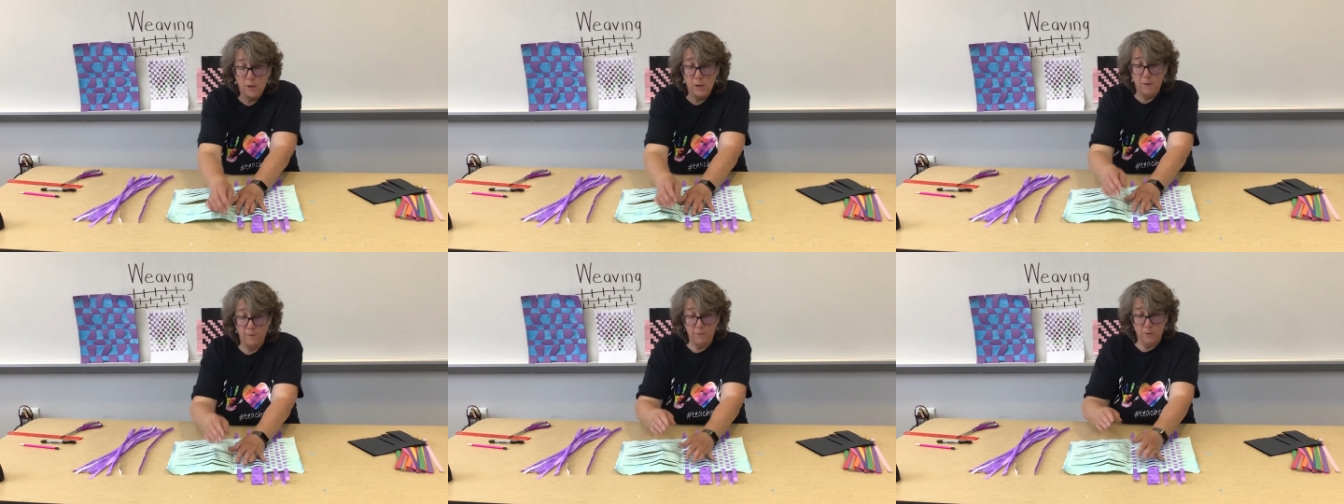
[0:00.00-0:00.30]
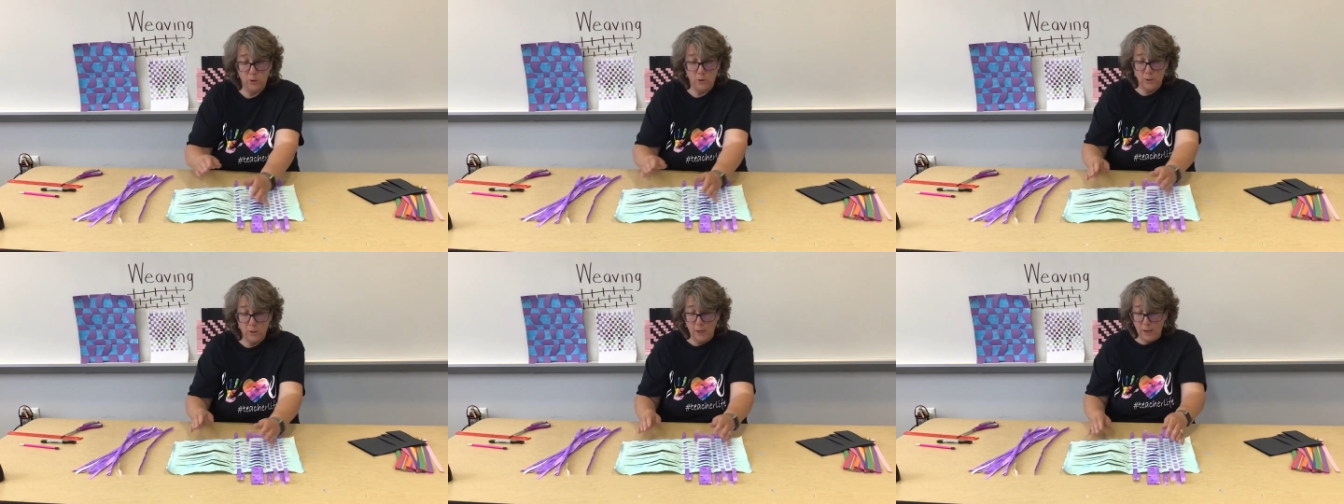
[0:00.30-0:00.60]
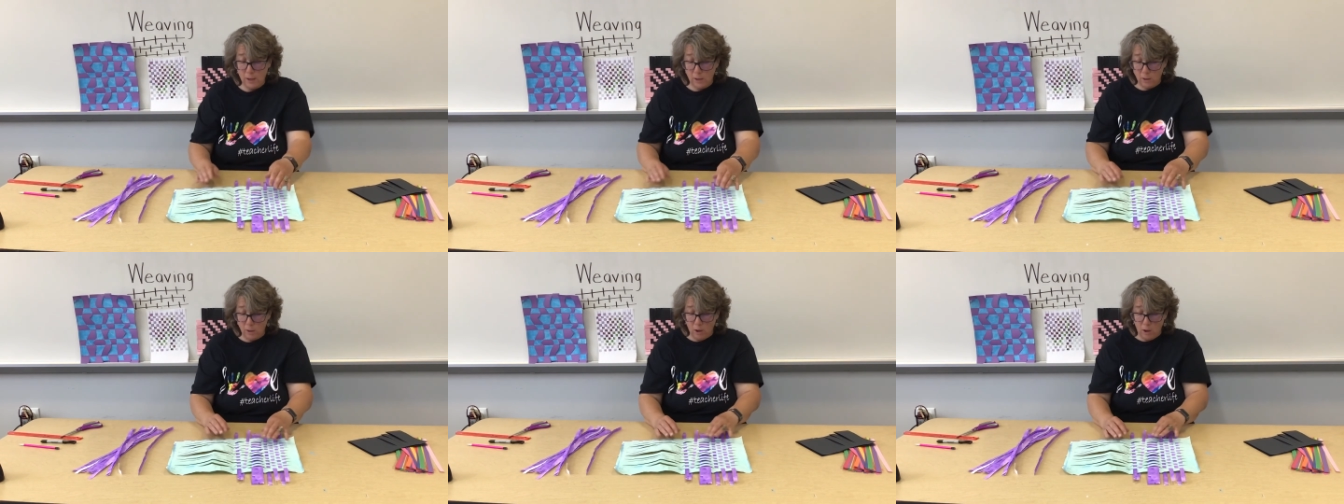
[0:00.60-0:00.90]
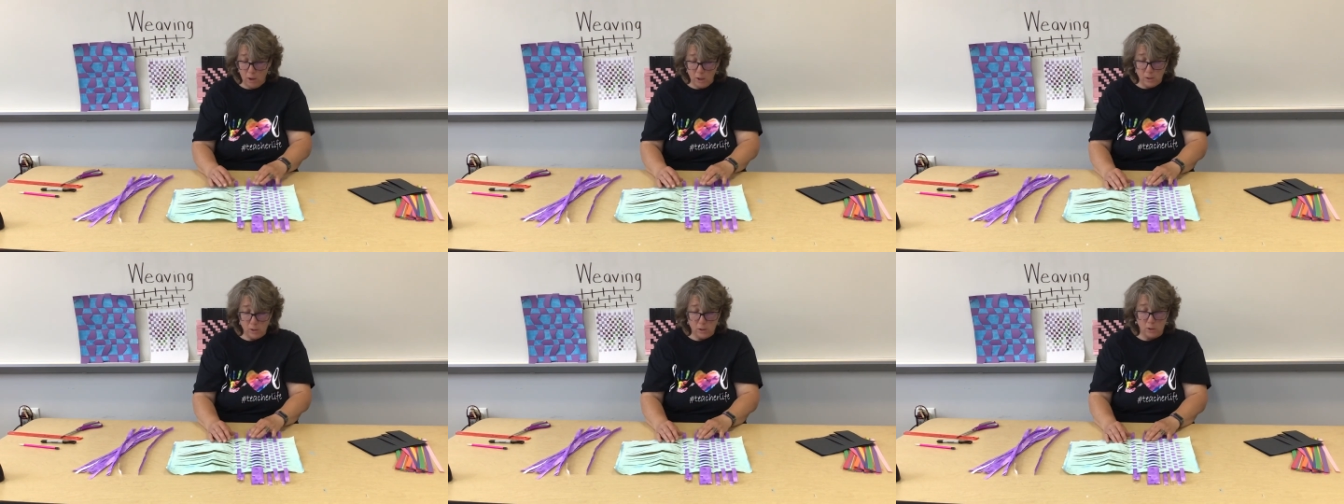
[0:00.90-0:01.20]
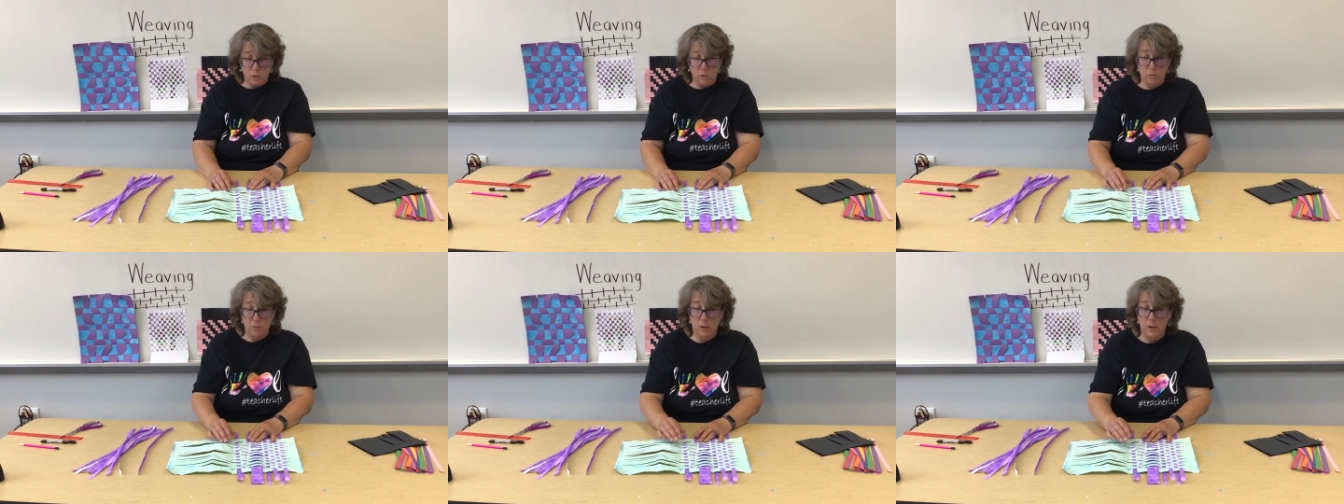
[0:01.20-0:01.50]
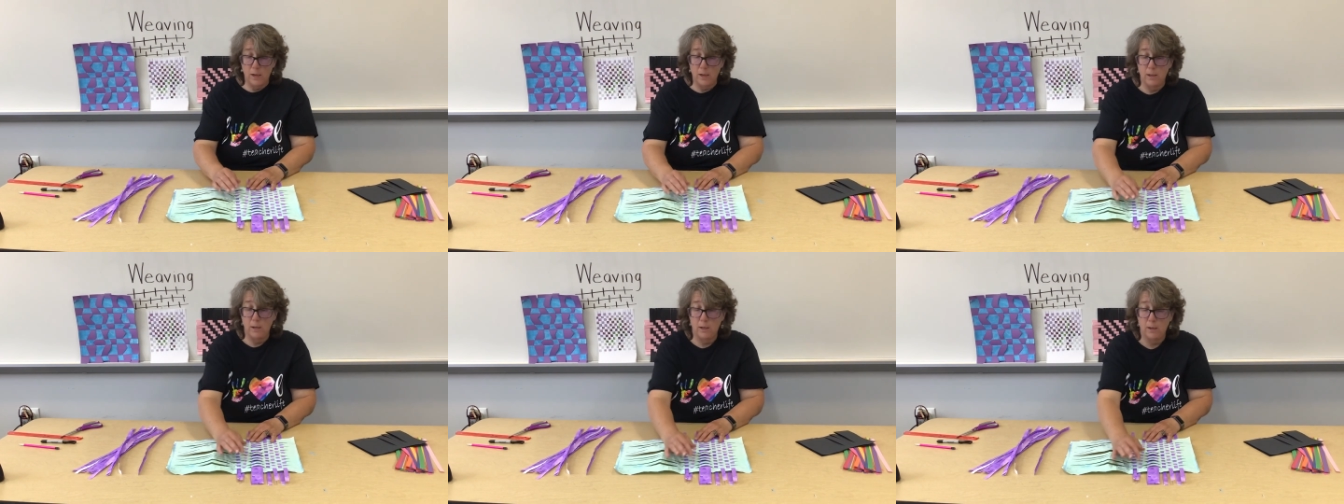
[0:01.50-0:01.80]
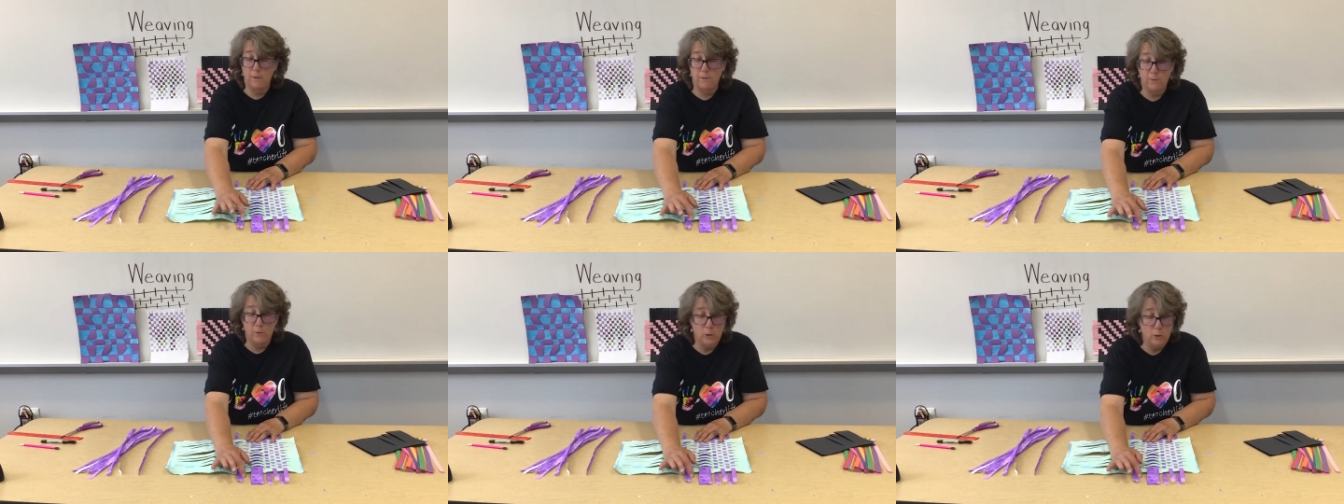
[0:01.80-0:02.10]
you can't concentrate,
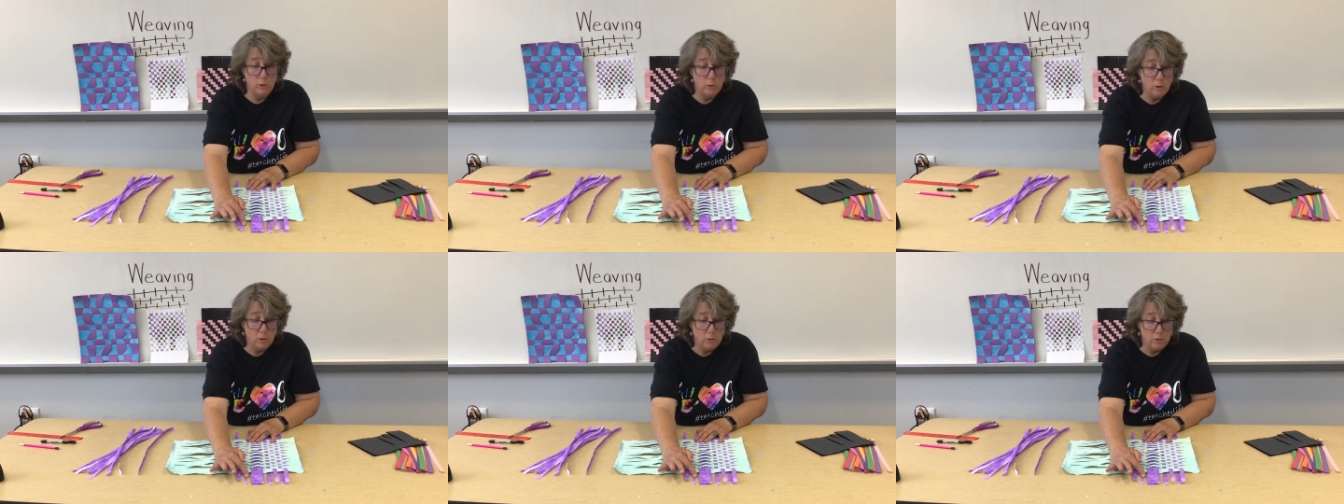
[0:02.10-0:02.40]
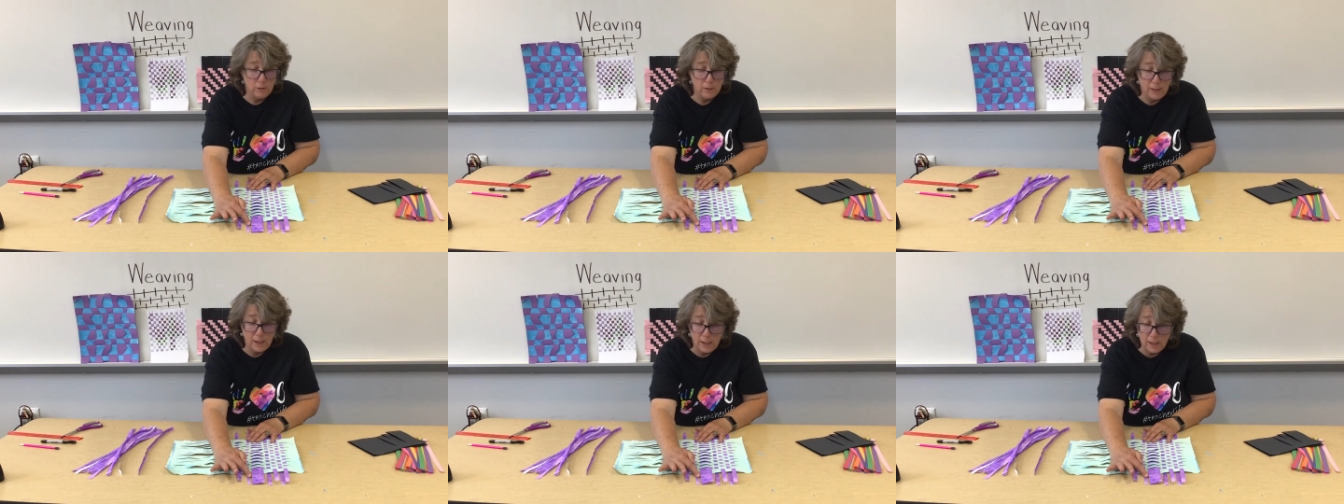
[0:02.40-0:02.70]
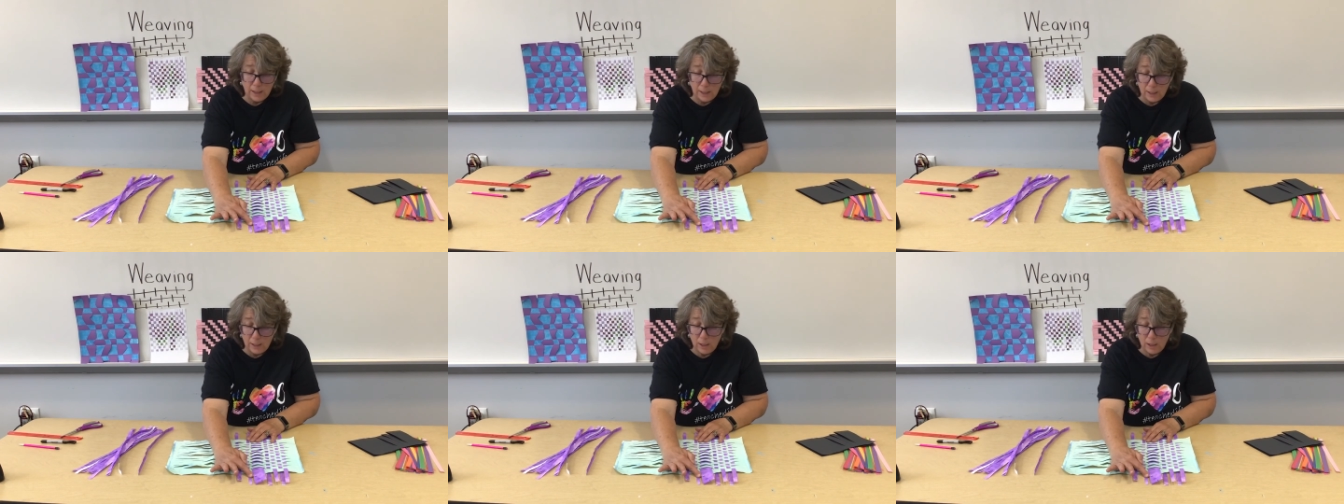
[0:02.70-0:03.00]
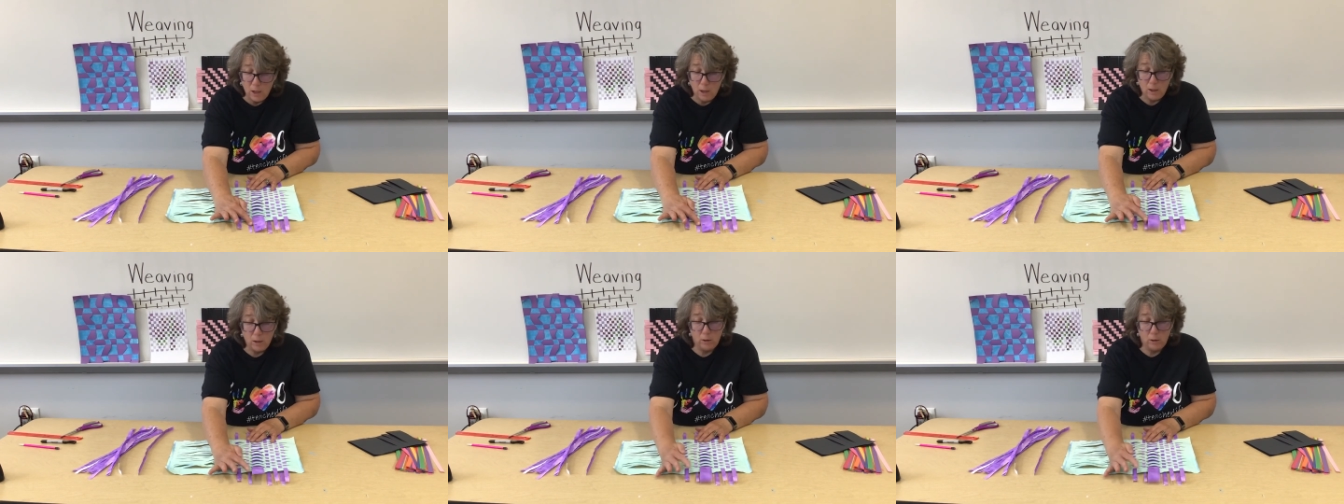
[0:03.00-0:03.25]
if you don't get it,